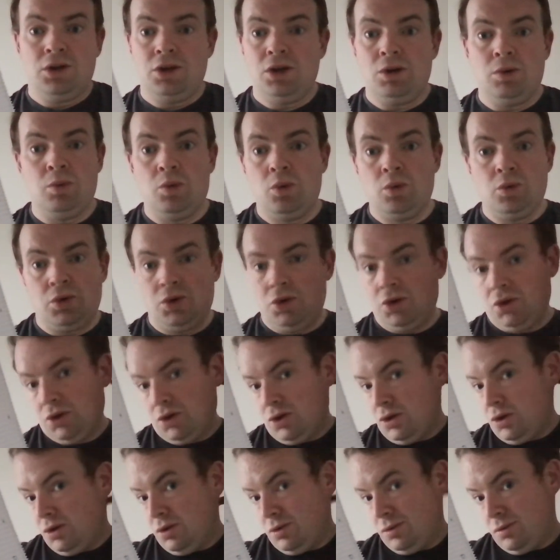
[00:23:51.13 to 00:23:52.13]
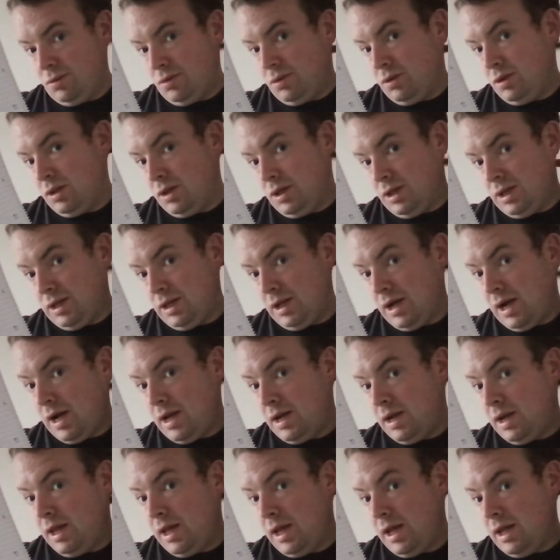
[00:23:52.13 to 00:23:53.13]
You won't do it.
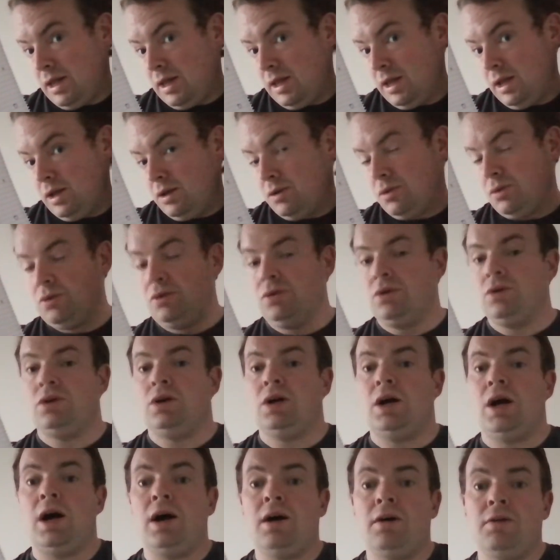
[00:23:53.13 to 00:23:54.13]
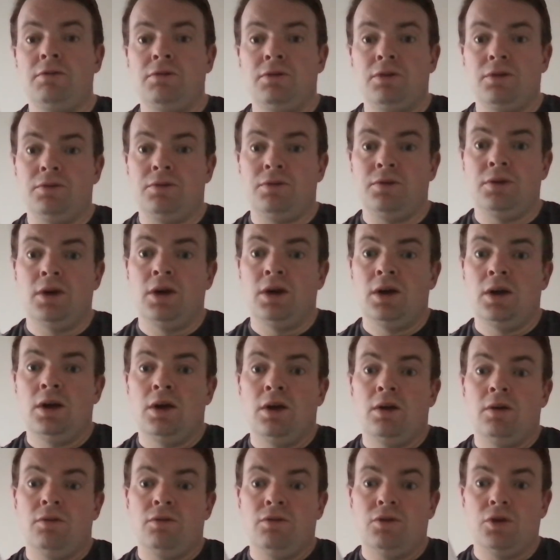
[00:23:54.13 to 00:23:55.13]
And half of
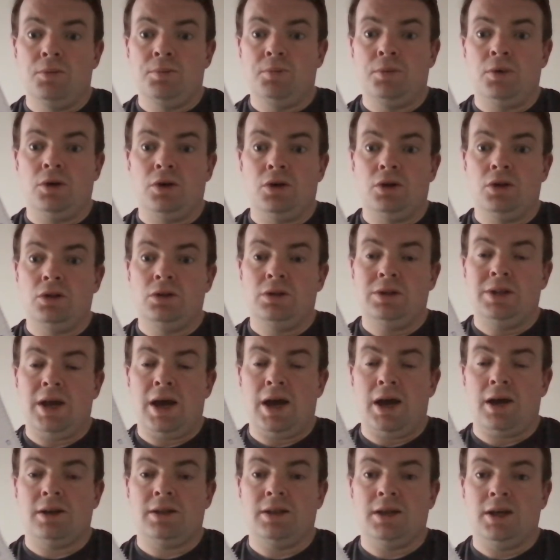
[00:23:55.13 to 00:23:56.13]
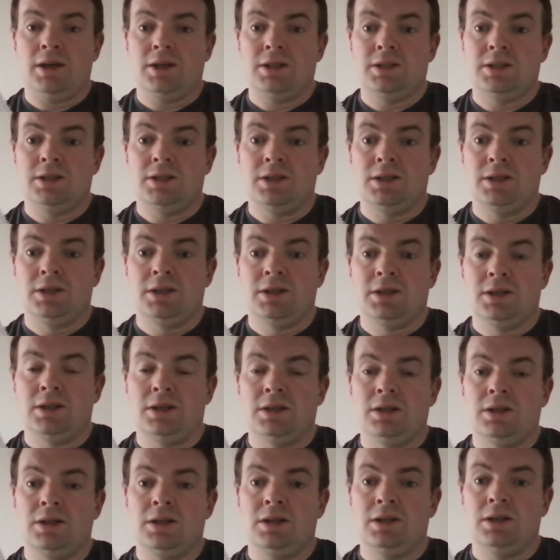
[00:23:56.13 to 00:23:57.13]
football tactics,
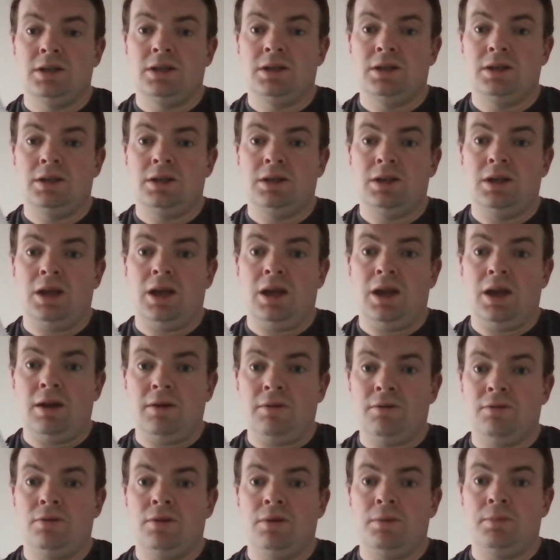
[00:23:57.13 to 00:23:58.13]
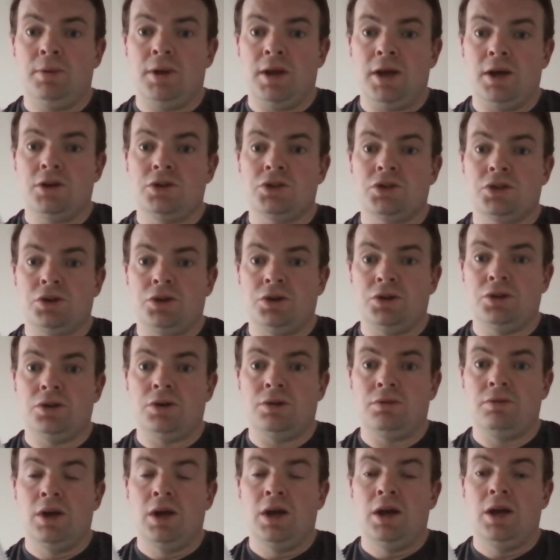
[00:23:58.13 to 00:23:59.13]
if the players are good
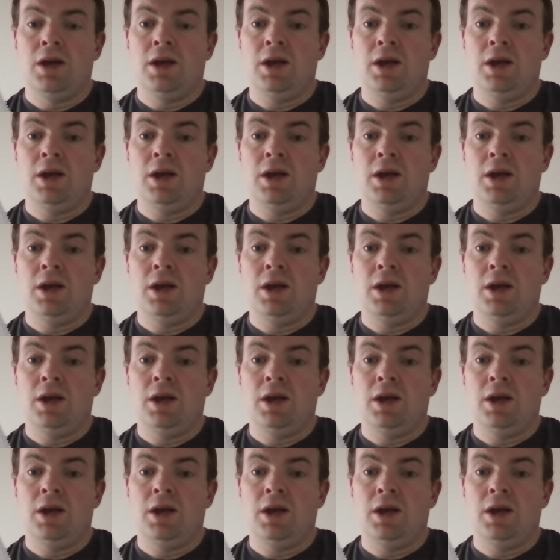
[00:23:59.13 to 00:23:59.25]
enough,